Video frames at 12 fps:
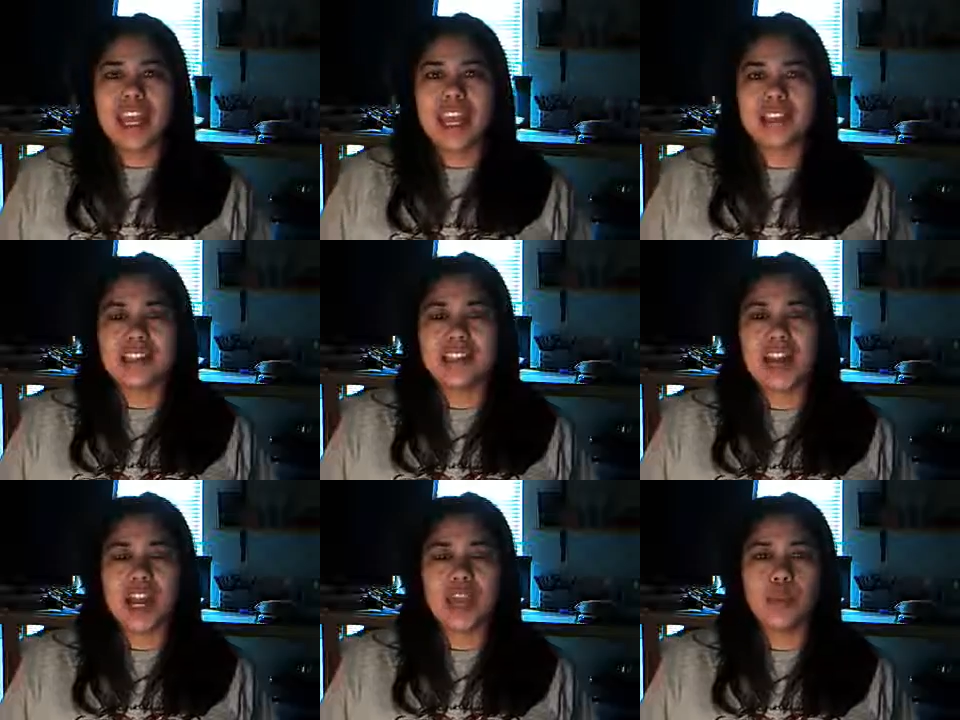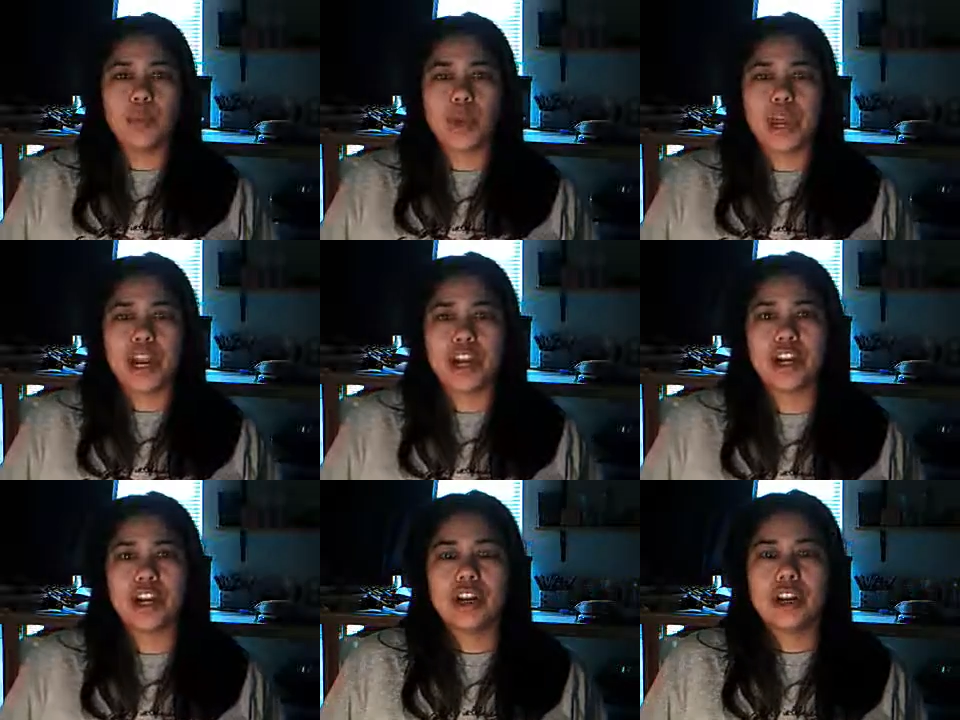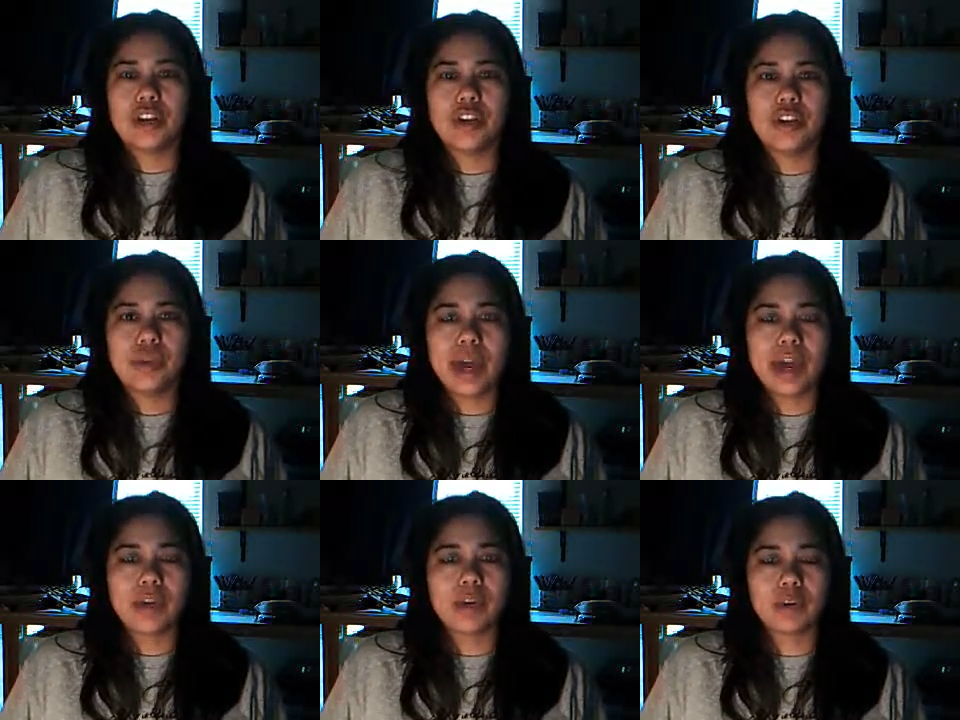It's a time where you
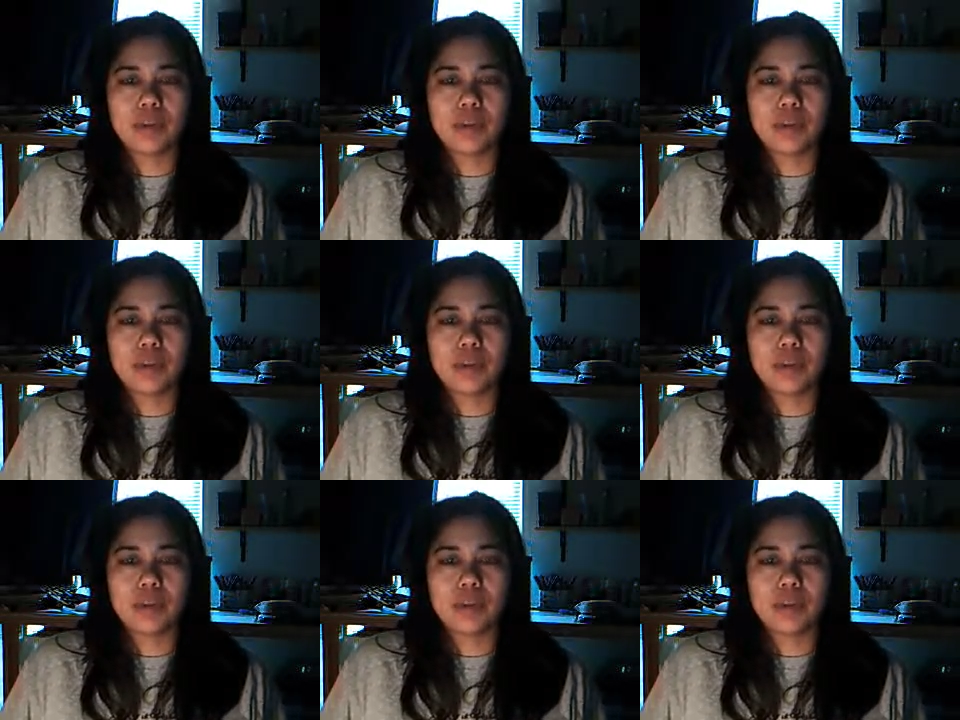have